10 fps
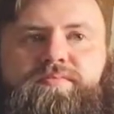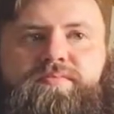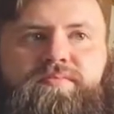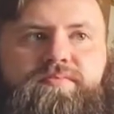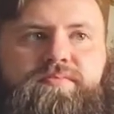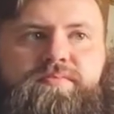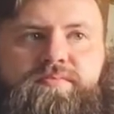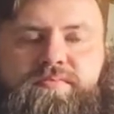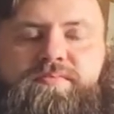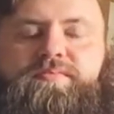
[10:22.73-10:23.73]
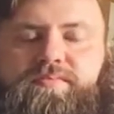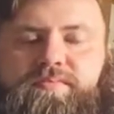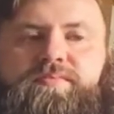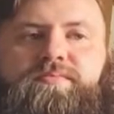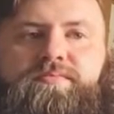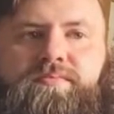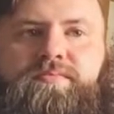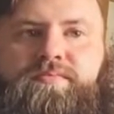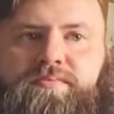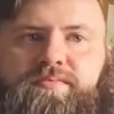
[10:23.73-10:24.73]
hunting.
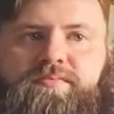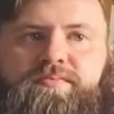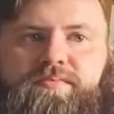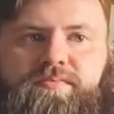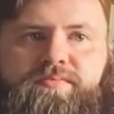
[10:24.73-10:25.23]
But I got to tell